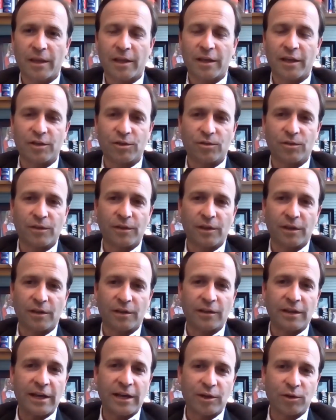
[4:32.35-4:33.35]
and you think
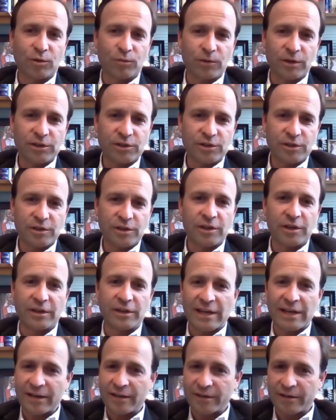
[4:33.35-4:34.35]
Lionel Richie and
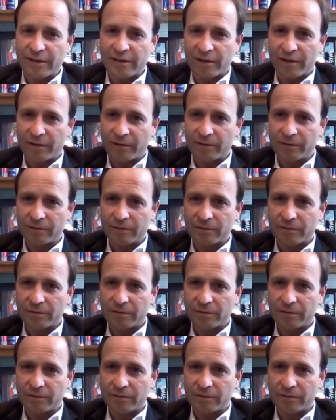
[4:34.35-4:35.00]
not Adele,